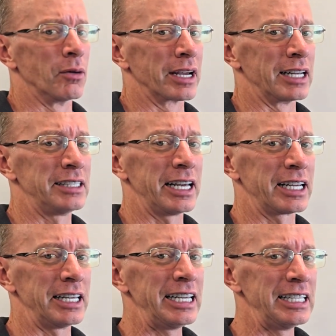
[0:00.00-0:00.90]
We're going to take
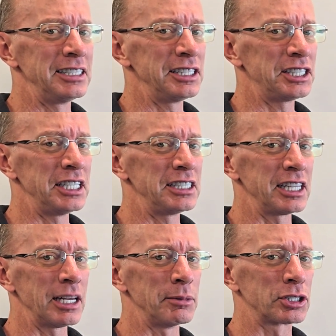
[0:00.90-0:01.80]
it easy, cheesy,
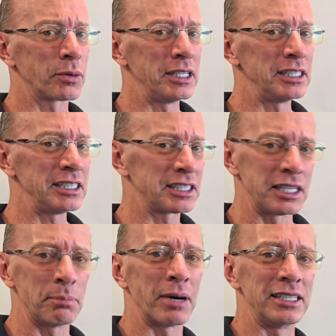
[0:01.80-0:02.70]
lemon squeezy,
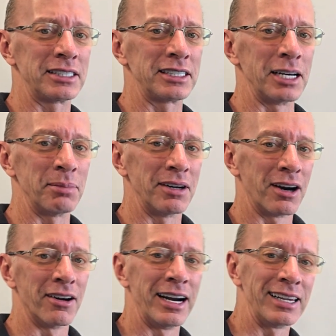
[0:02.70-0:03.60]
step by step.
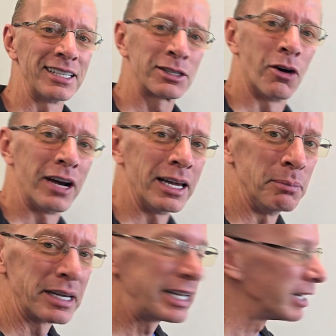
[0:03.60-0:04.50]
All right, let's go ahead and
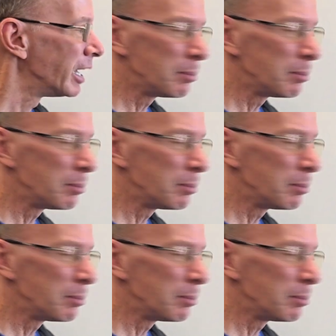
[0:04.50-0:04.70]
begin.